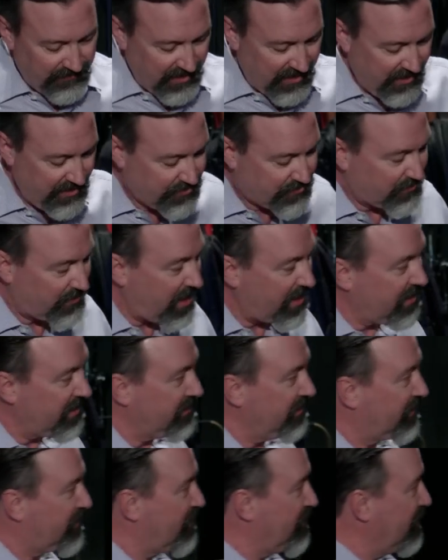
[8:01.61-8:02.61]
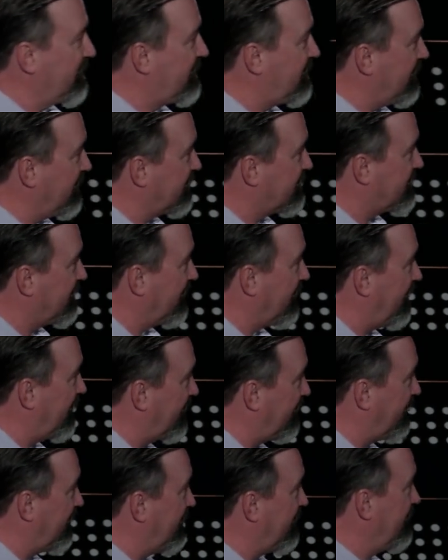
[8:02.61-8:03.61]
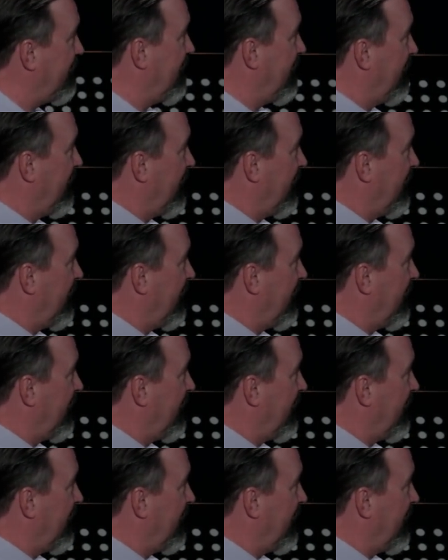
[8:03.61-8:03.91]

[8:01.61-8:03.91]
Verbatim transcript: he's writing the Corinthians a letter, and